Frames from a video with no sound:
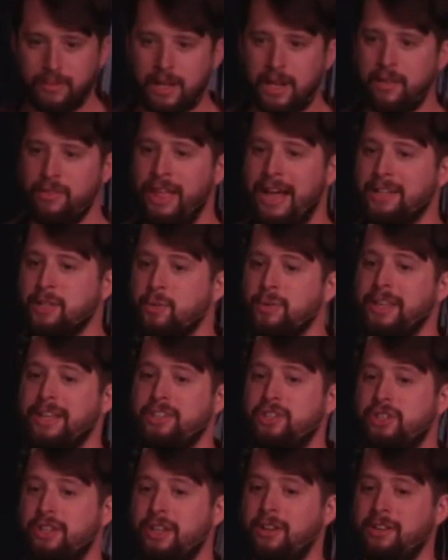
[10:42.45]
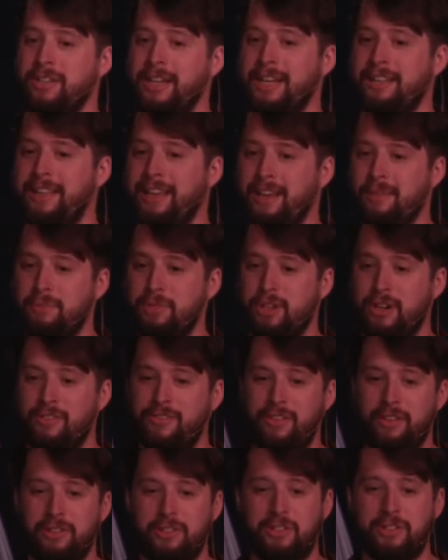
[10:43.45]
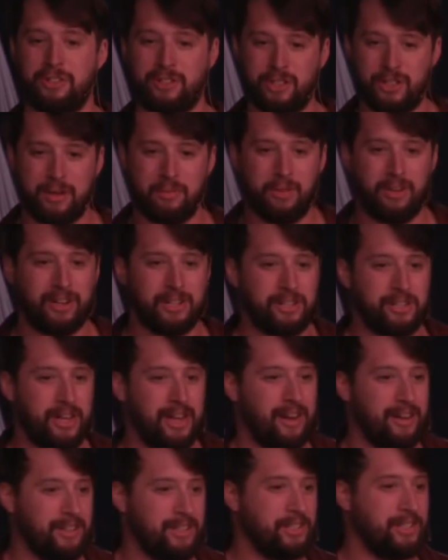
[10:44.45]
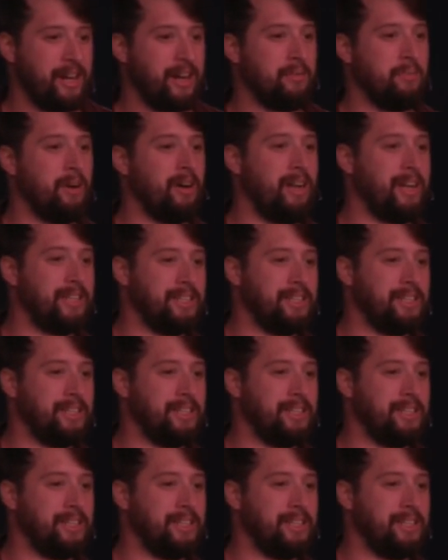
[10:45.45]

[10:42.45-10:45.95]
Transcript: That's what they still did. They observed those similar ceremonies,